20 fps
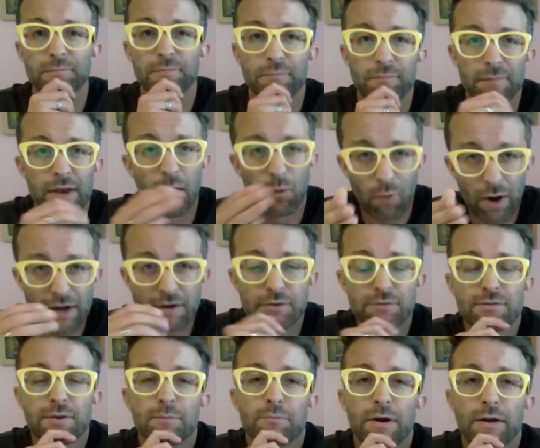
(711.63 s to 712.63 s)
Now, why do
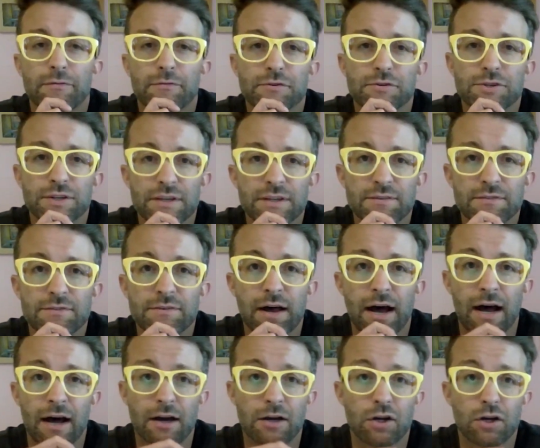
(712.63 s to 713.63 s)
some refugees
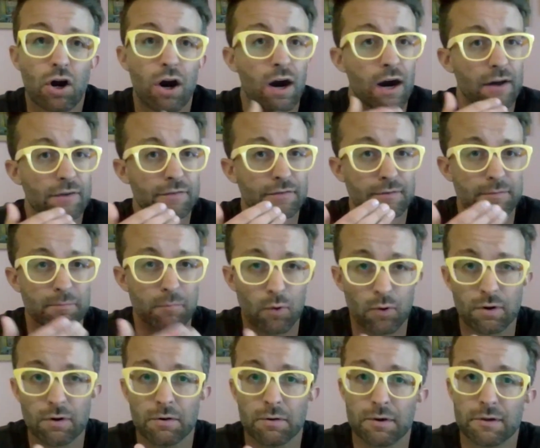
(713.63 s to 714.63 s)
cost
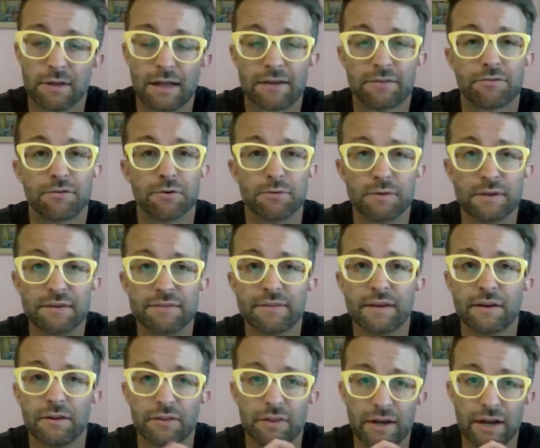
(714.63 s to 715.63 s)
more or less to
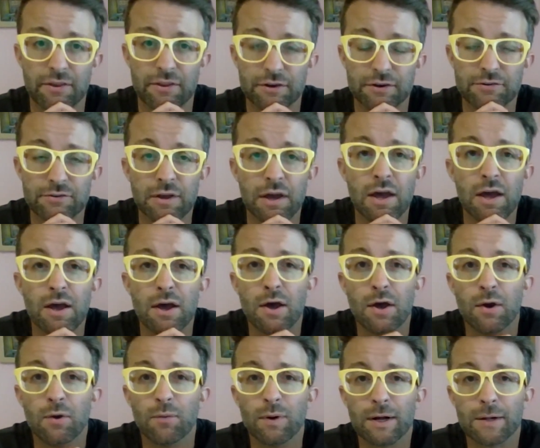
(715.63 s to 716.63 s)
resettle than others?
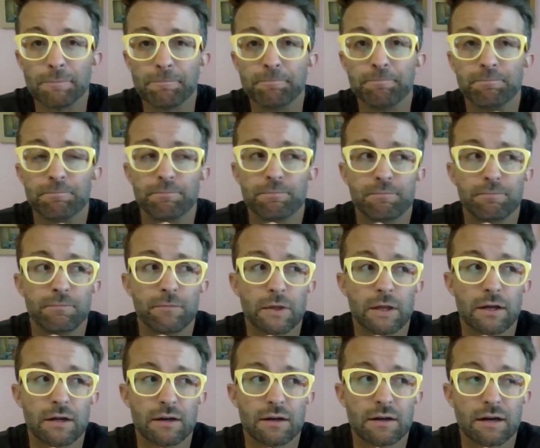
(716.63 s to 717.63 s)
Well,
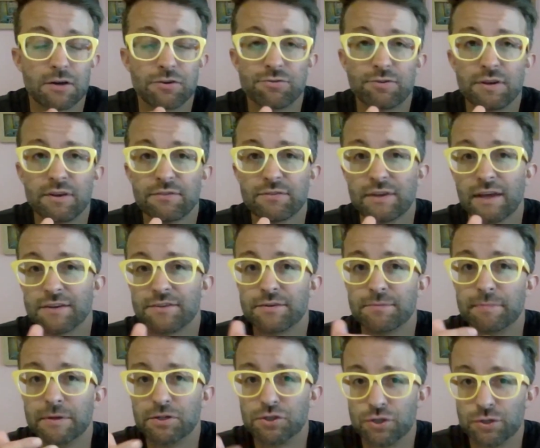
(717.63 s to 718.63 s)
countries get to
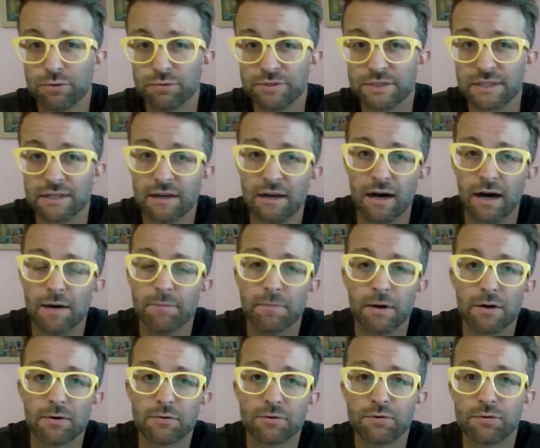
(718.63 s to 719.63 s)
be choosy
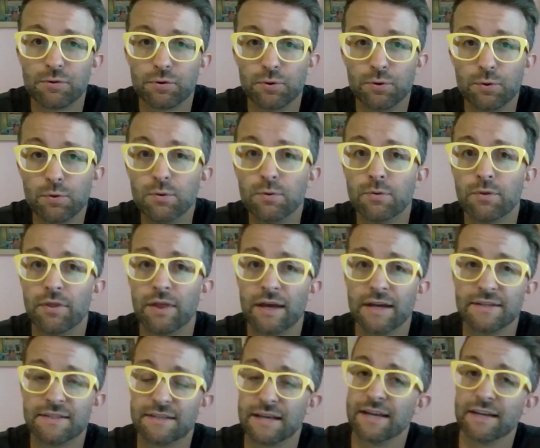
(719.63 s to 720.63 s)
about who they
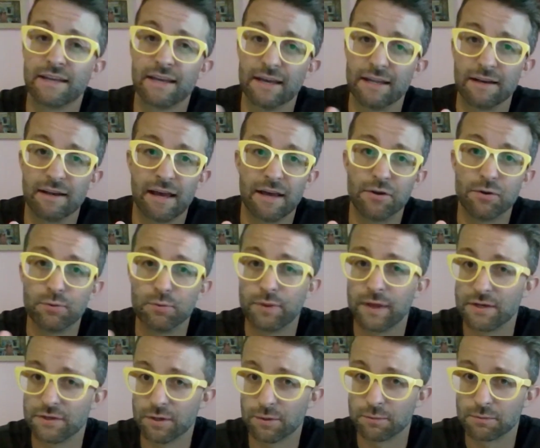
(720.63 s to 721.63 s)
take in and who
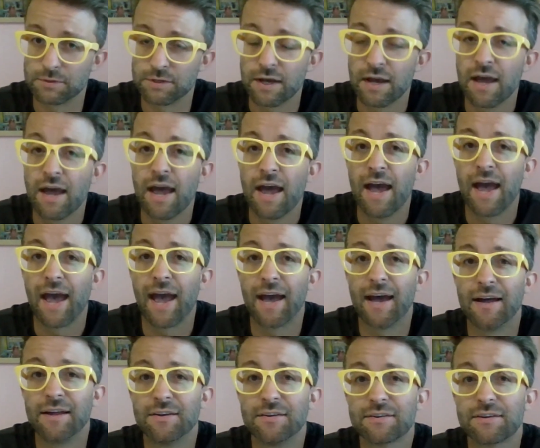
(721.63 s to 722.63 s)
they don't.
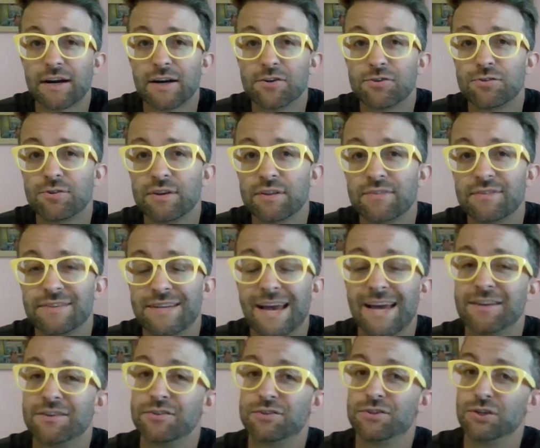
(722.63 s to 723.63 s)
And countries
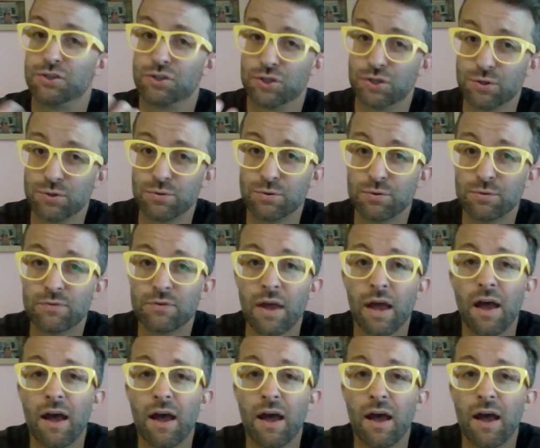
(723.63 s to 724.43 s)
tend to choose